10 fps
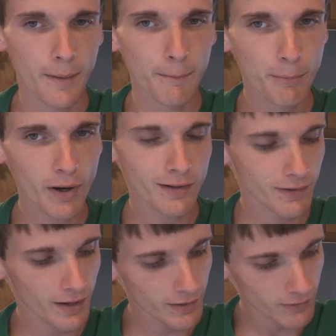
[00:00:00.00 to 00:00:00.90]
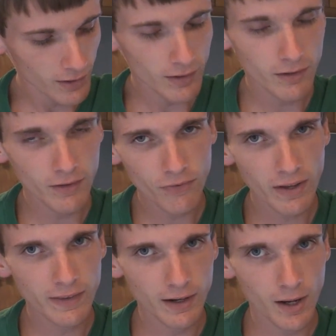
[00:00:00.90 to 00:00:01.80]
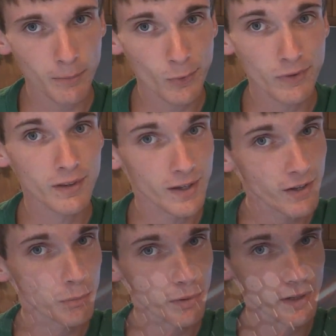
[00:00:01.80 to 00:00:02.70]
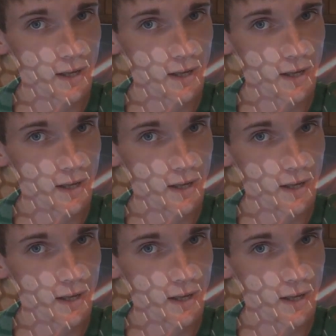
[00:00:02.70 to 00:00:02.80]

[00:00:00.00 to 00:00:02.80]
But the fan that it comes with is pretty